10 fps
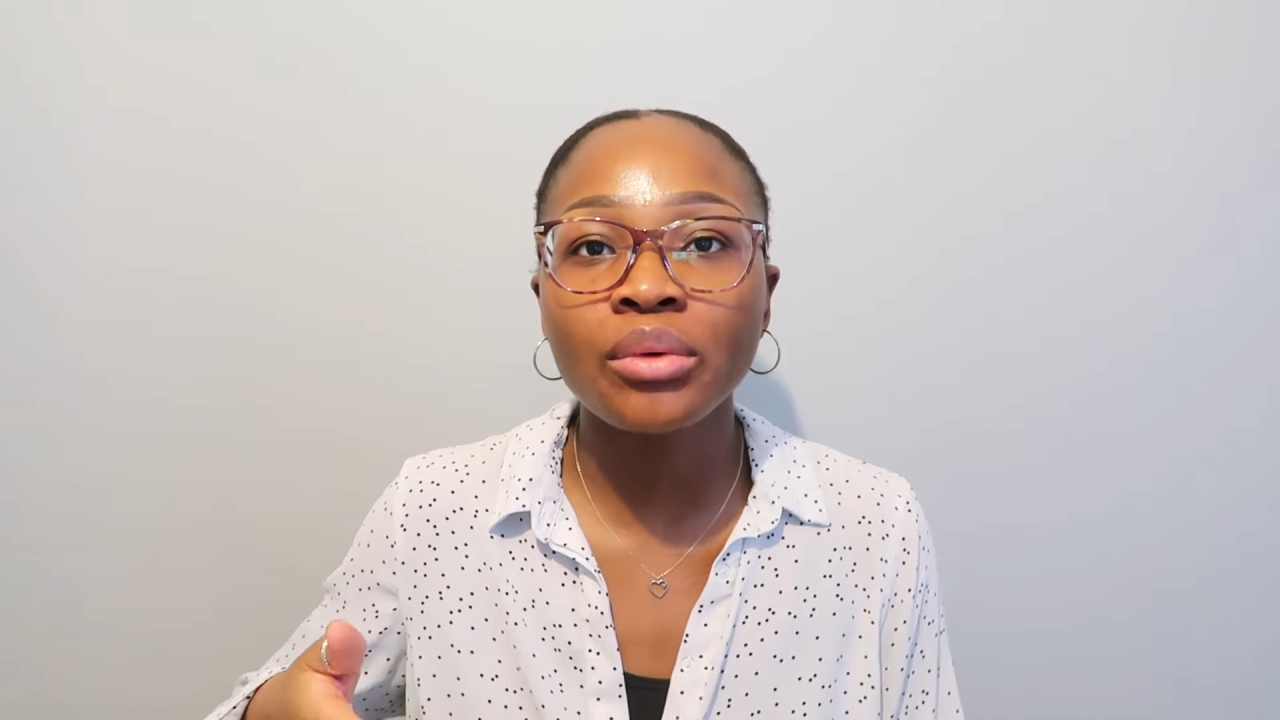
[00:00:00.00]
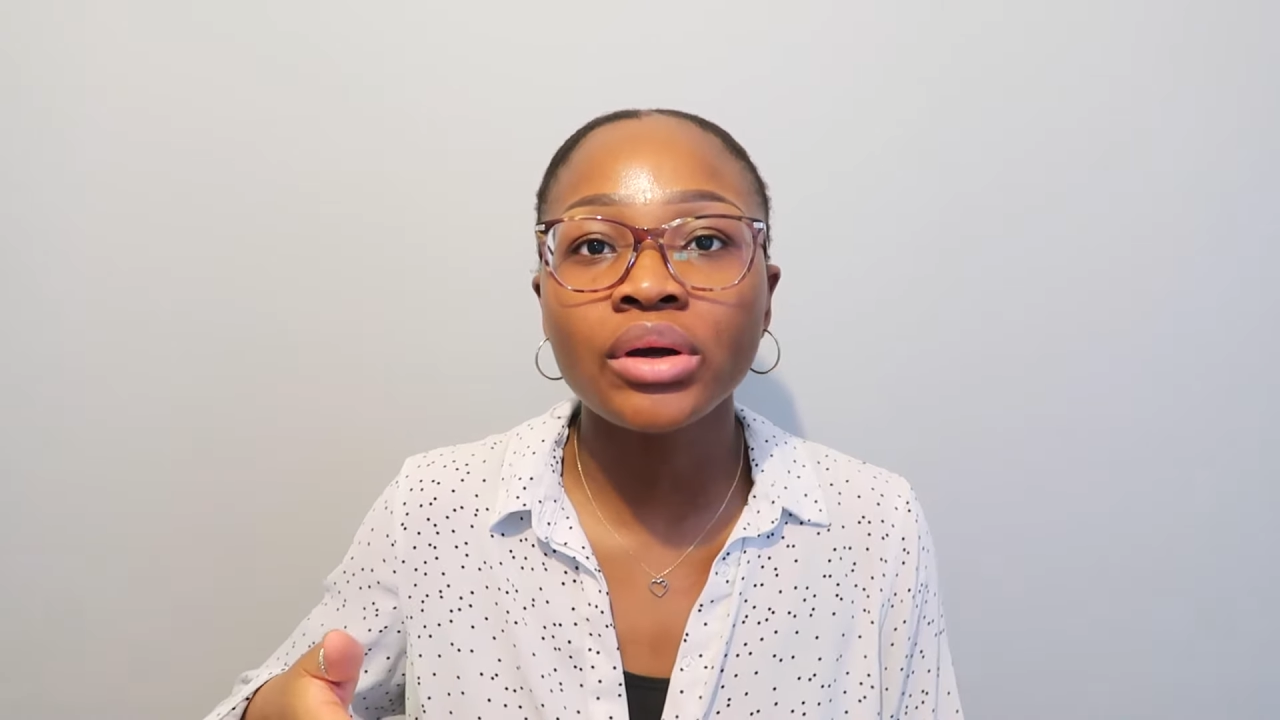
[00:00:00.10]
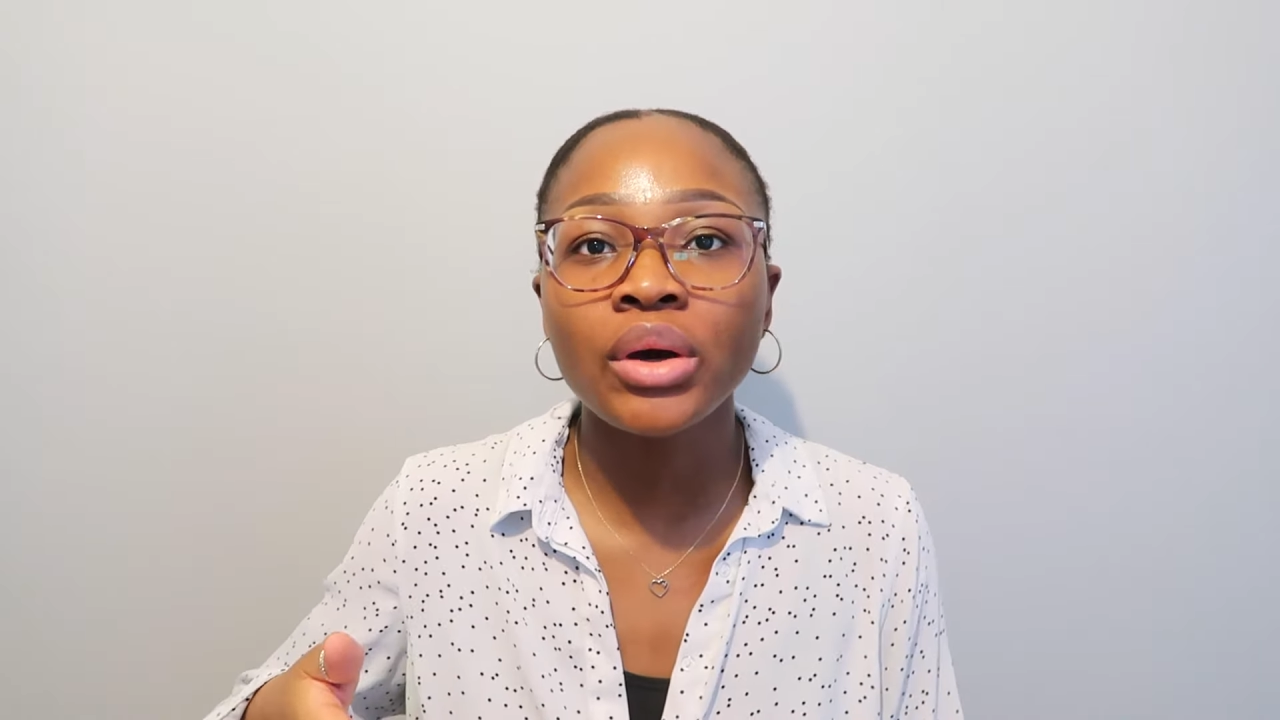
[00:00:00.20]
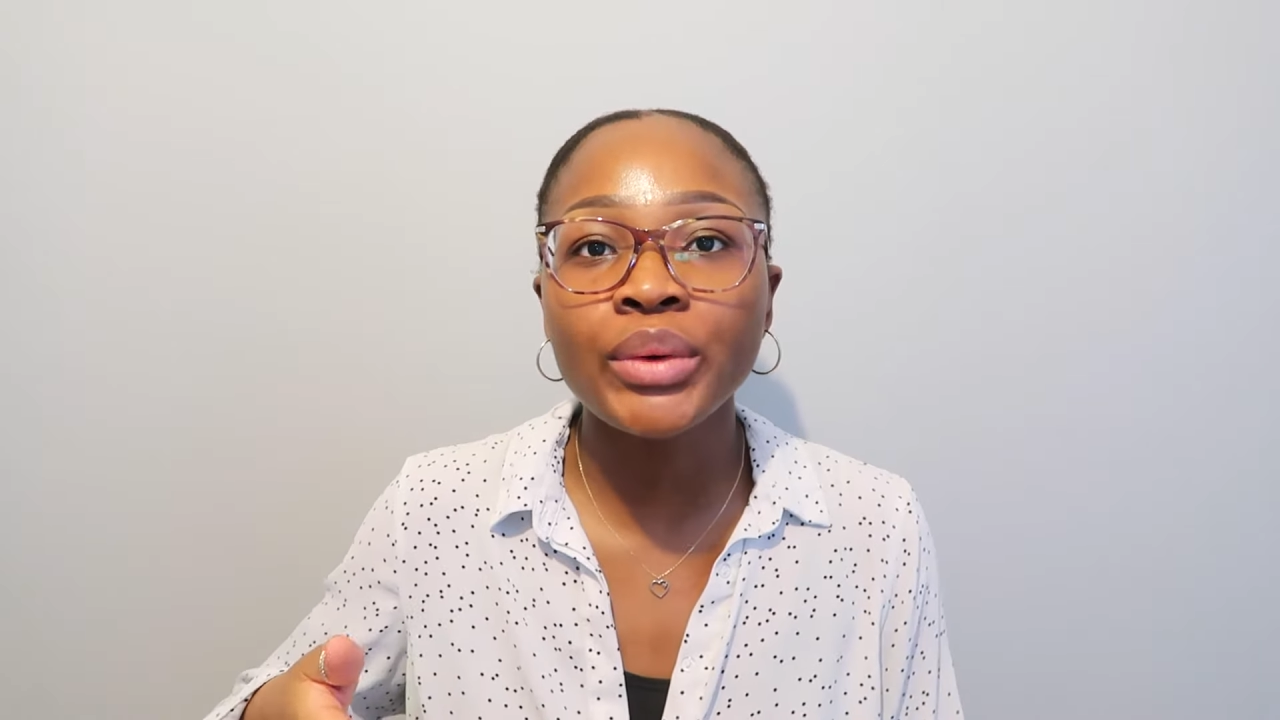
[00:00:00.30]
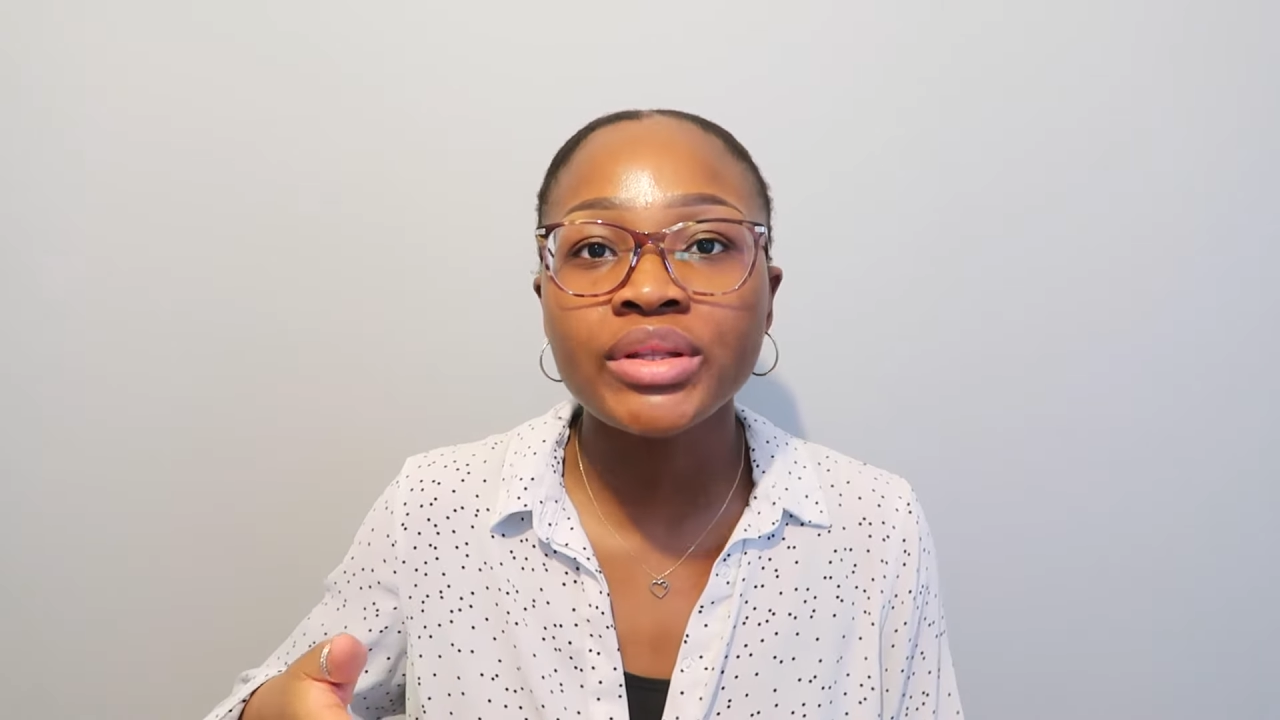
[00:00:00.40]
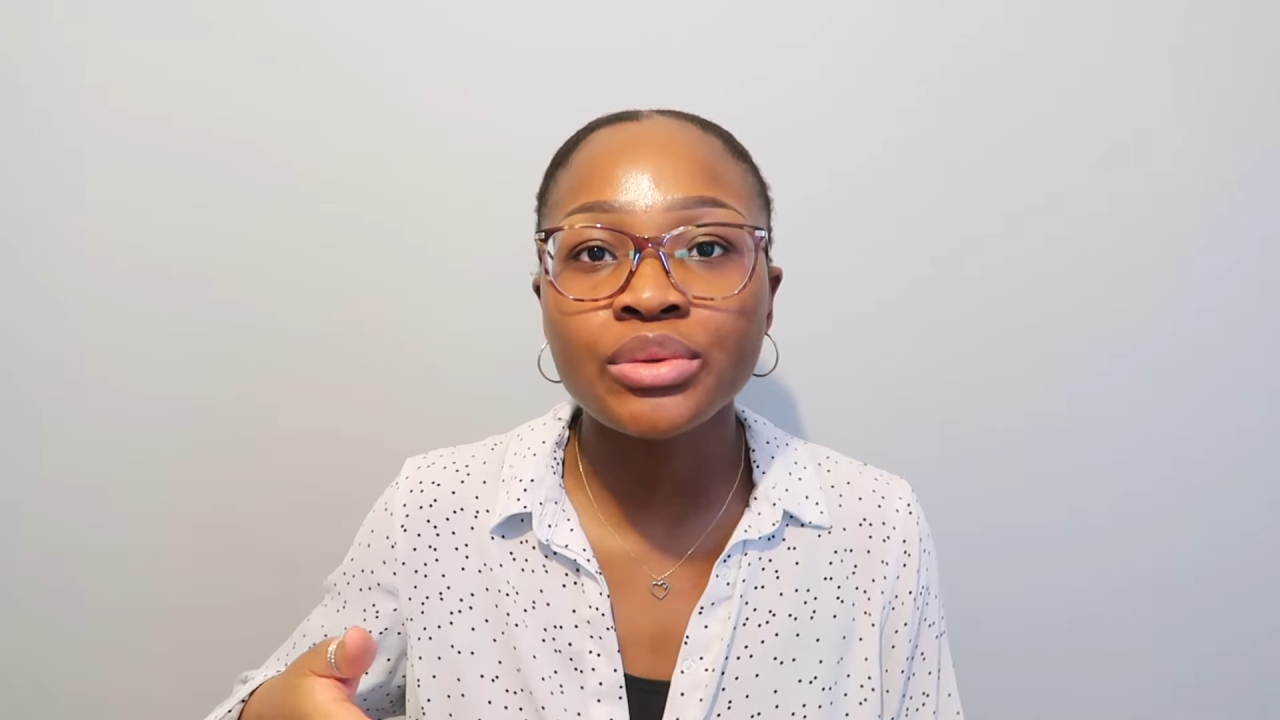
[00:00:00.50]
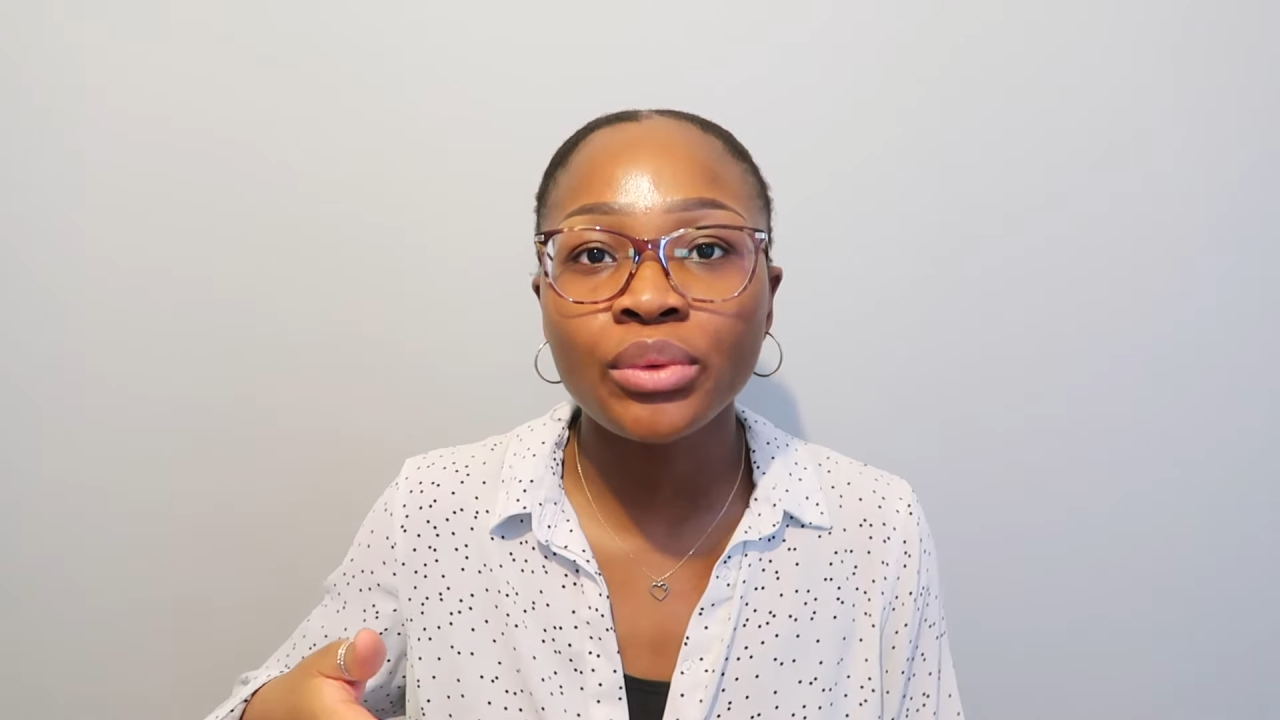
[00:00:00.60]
want to go into